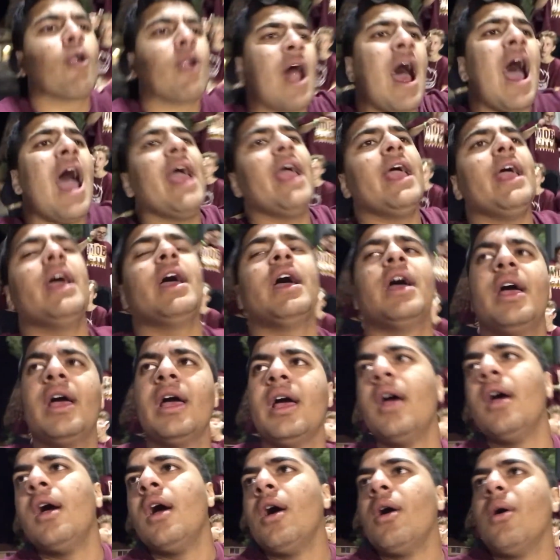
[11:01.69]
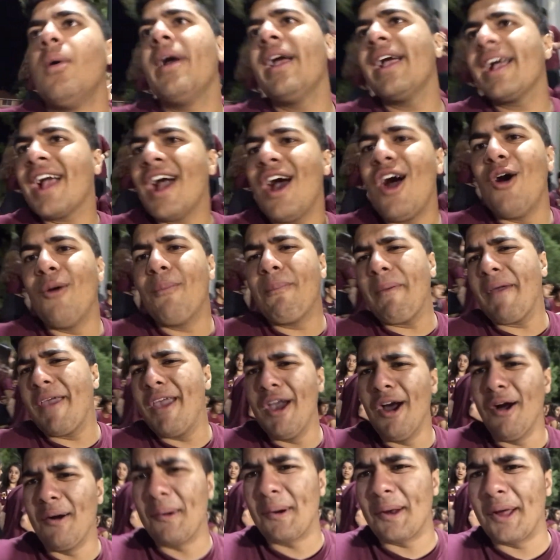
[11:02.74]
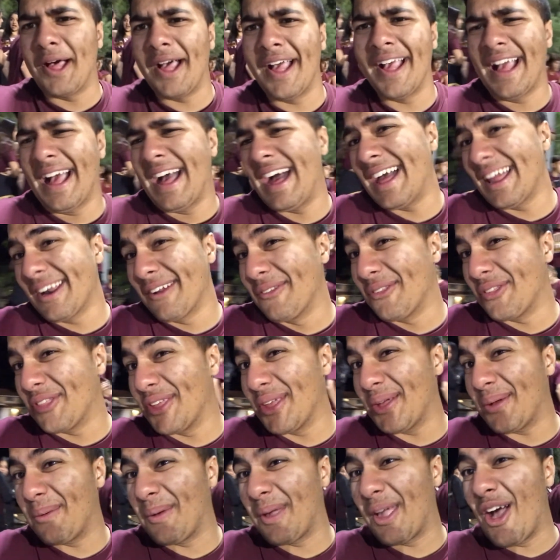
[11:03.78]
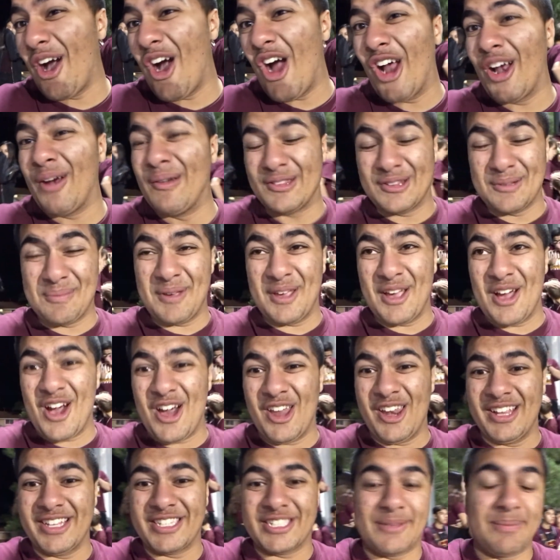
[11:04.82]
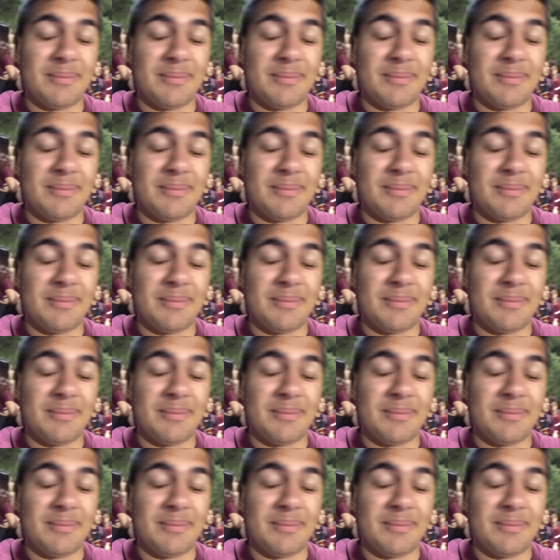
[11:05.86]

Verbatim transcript: right. We gonna be all right. I don't think we are, to be honest,